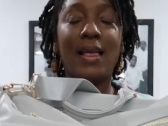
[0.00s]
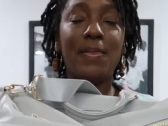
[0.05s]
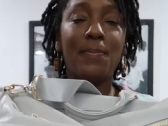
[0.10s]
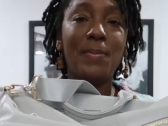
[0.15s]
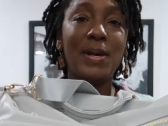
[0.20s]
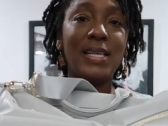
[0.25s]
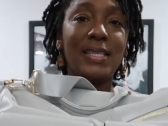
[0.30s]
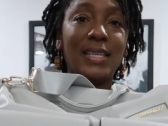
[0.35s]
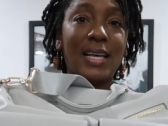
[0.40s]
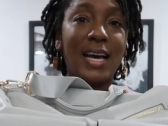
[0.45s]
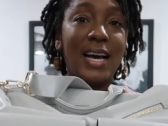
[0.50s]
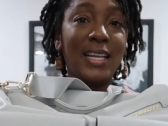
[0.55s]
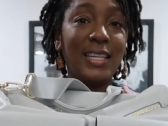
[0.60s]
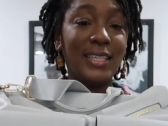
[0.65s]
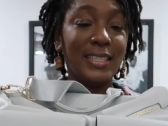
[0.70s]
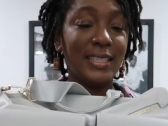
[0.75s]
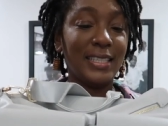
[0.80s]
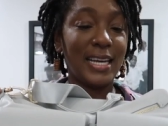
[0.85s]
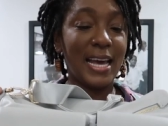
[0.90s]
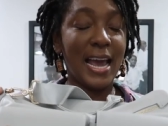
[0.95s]
Miss
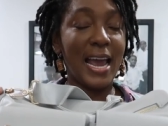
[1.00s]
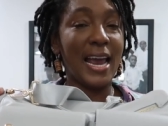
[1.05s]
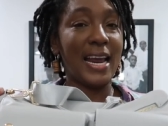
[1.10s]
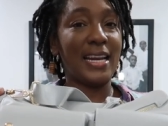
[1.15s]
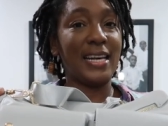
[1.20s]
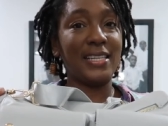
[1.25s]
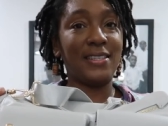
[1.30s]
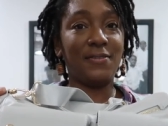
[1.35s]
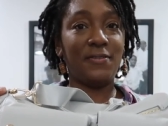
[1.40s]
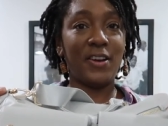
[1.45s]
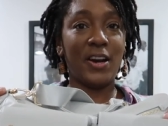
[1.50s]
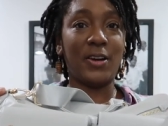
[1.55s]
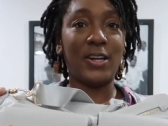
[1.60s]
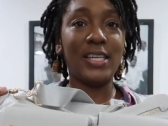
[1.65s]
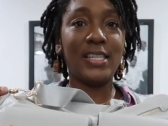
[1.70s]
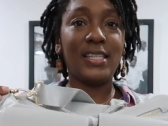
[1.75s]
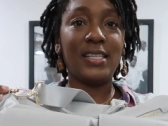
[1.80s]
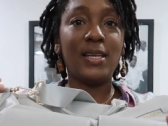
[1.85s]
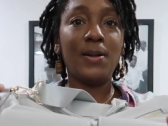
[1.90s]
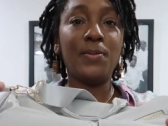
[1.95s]
Ella Dane is
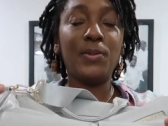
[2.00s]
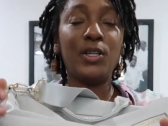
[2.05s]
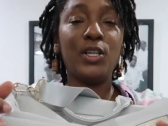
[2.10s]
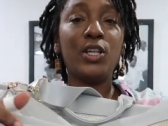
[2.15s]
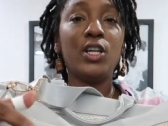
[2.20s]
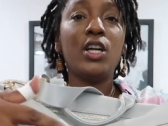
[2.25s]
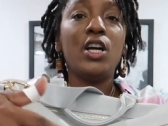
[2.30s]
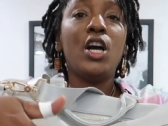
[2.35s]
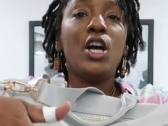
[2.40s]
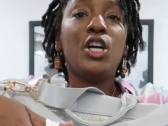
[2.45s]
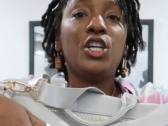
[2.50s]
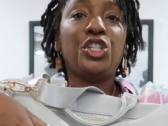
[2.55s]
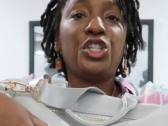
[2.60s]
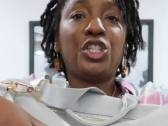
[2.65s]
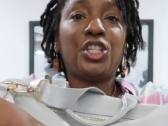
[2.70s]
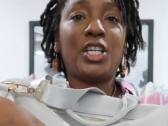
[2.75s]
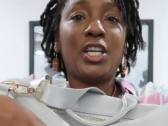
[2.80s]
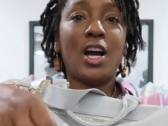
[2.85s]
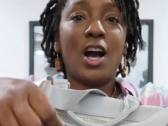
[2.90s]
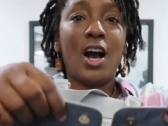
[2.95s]
very similar.
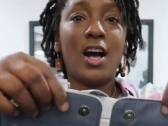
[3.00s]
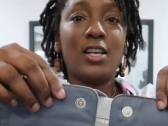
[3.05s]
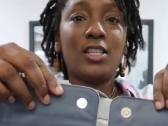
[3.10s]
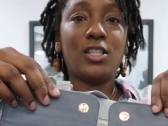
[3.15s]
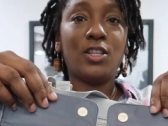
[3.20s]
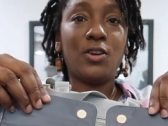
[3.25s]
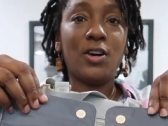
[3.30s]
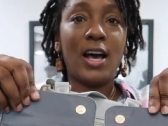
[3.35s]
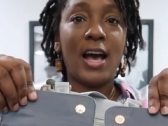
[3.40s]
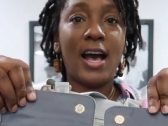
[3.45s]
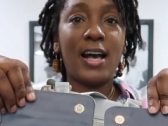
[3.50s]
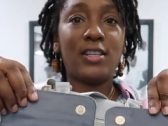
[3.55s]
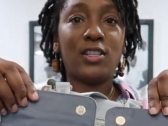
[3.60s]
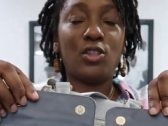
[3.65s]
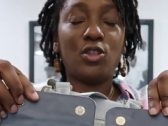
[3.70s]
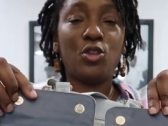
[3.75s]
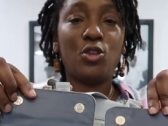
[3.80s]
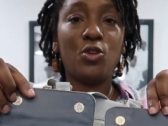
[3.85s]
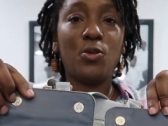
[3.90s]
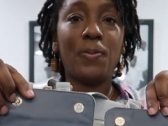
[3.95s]
She also
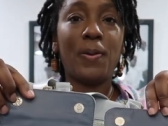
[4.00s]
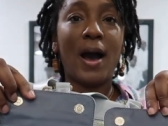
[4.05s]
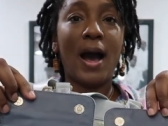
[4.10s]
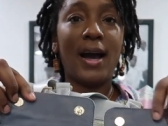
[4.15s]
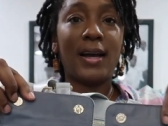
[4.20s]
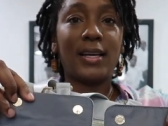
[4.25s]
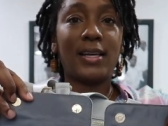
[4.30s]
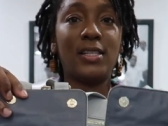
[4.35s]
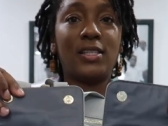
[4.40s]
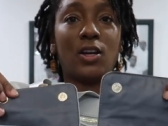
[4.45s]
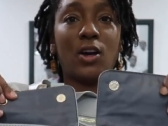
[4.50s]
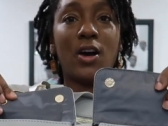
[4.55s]
has two pockets